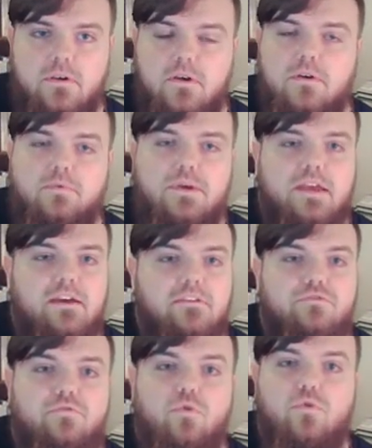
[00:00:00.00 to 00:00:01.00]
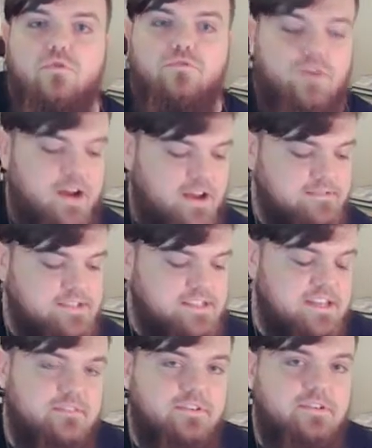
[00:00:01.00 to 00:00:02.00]
We have 4, 5,
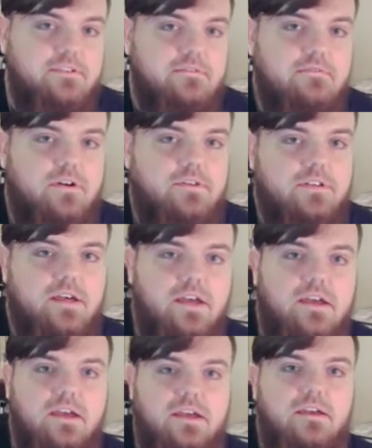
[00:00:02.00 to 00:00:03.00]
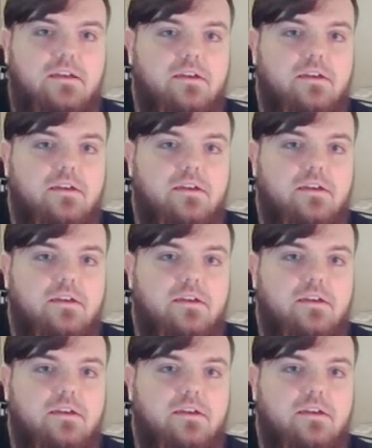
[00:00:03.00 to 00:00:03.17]
7 on the A,